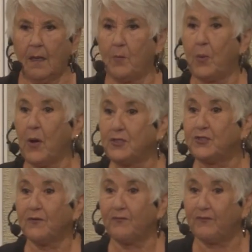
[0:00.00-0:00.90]
Put
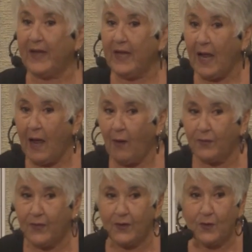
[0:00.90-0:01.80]
your feet
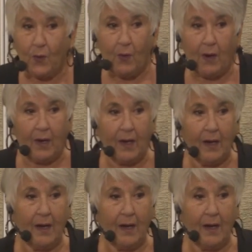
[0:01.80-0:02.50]
out the door.